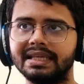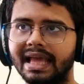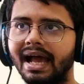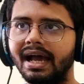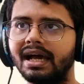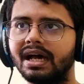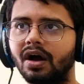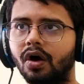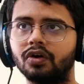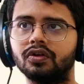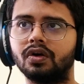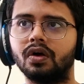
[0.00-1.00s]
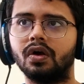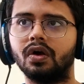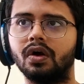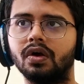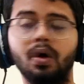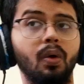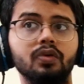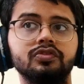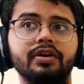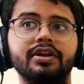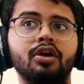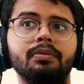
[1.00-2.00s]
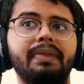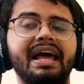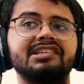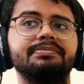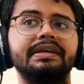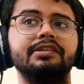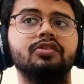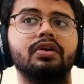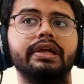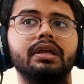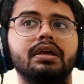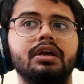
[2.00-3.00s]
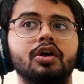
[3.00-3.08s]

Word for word: Yeah? Or... No, sorry, not blacksmith, sorry.